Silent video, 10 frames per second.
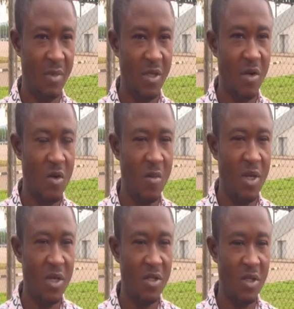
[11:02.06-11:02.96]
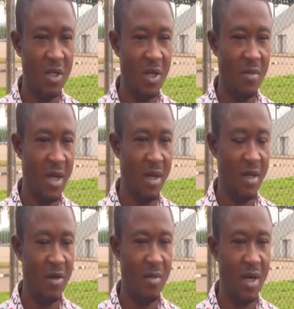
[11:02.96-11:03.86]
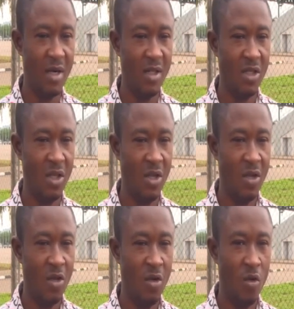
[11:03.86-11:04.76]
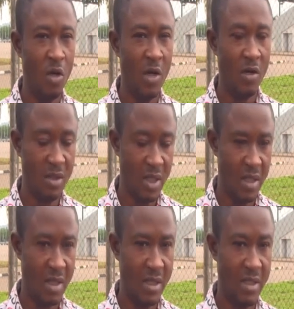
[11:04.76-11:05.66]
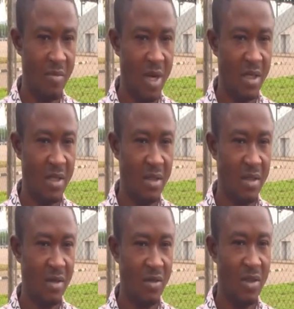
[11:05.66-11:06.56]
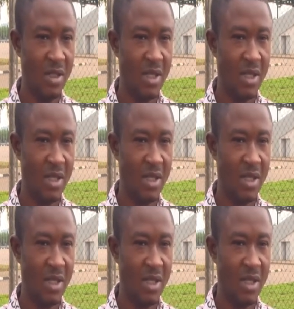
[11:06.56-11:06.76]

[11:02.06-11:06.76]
a major complication in a marriage. You cannot stand as a man to